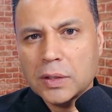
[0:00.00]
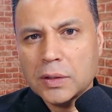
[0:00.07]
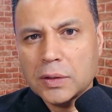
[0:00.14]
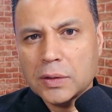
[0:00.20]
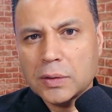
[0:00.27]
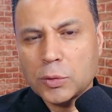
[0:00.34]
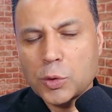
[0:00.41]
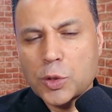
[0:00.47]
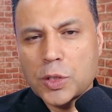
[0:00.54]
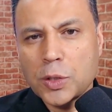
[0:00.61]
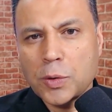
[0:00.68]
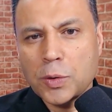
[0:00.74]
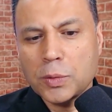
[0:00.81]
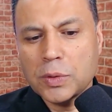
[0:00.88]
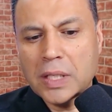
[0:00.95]

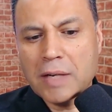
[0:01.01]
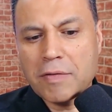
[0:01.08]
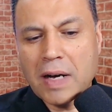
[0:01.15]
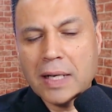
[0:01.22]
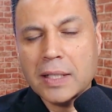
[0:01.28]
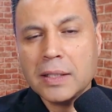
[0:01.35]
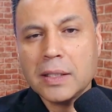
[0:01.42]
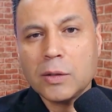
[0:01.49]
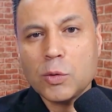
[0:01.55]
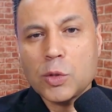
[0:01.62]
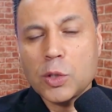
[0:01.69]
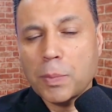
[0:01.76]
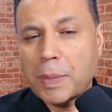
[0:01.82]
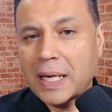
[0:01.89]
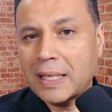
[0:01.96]
from the
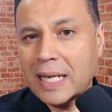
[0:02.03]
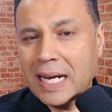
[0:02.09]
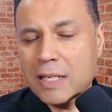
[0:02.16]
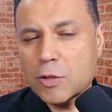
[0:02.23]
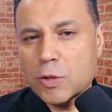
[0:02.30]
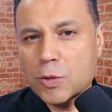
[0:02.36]
balcony of